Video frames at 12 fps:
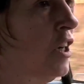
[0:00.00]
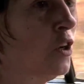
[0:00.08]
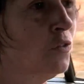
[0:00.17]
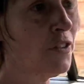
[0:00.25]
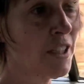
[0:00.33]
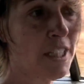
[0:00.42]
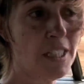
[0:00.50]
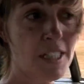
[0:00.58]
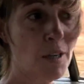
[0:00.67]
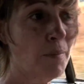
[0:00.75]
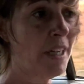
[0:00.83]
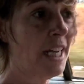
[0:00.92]
hopefully
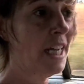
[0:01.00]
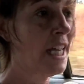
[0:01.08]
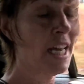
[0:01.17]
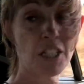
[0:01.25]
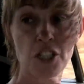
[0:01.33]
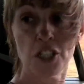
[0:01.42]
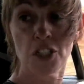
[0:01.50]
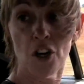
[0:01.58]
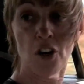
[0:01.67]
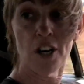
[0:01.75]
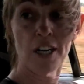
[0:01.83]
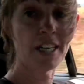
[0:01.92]
somebody catches
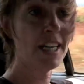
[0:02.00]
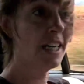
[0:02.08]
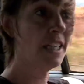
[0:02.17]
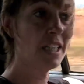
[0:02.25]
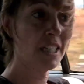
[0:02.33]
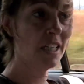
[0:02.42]
on, and